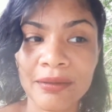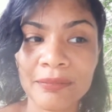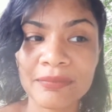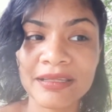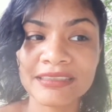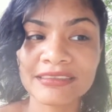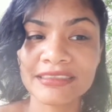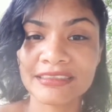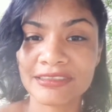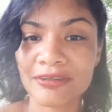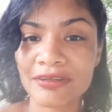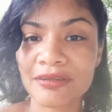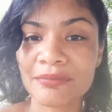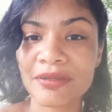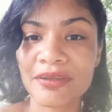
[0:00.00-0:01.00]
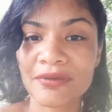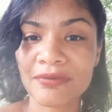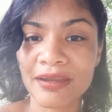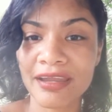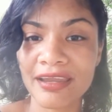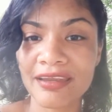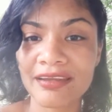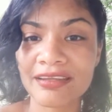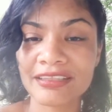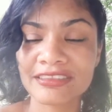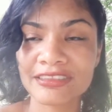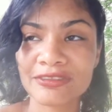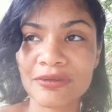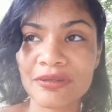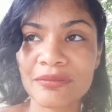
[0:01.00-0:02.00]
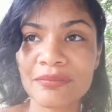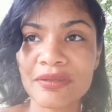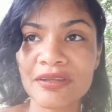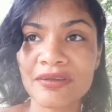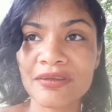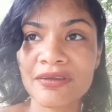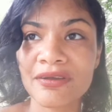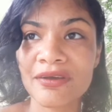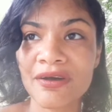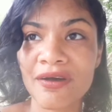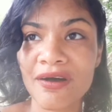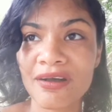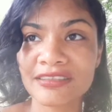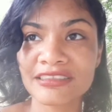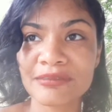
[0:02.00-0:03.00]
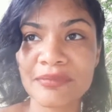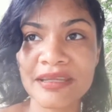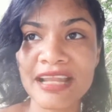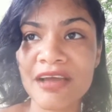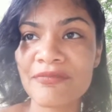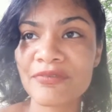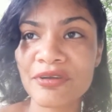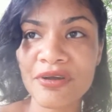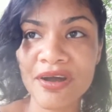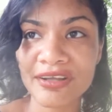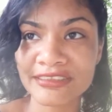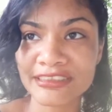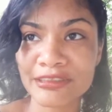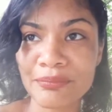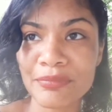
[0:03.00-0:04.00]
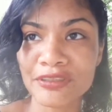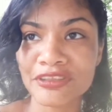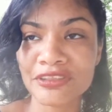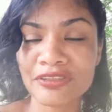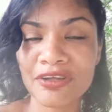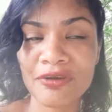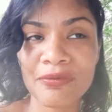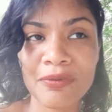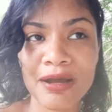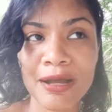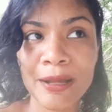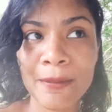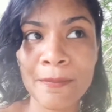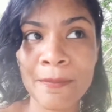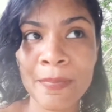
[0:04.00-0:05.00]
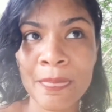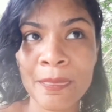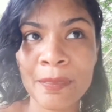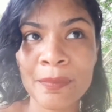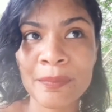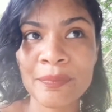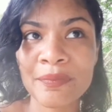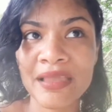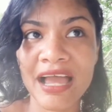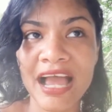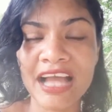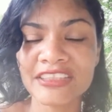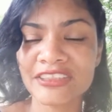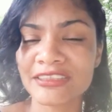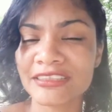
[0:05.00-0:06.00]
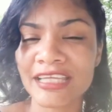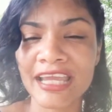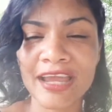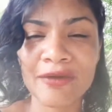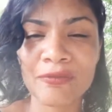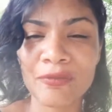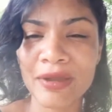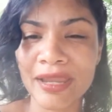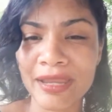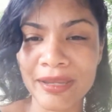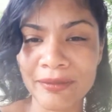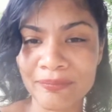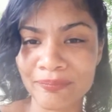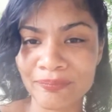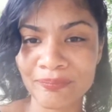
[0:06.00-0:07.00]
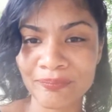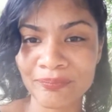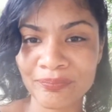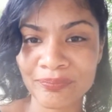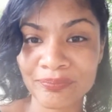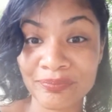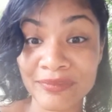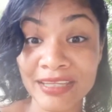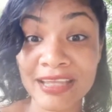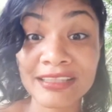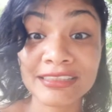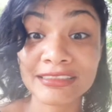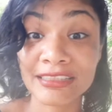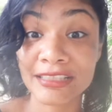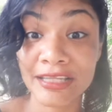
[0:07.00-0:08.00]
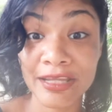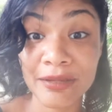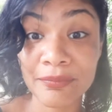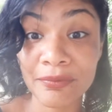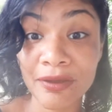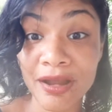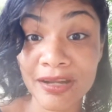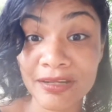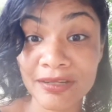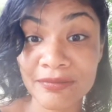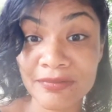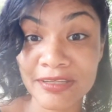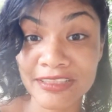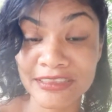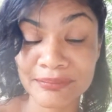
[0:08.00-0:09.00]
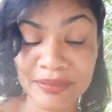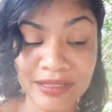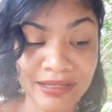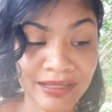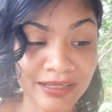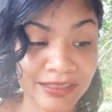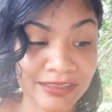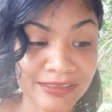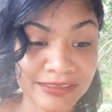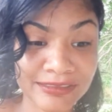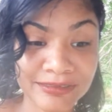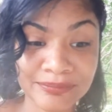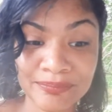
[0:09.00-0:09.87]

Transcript: This is gonna be great. This is gonna be awesome. May not feel awesome, but you know what? I just can't wait to see the end product of this because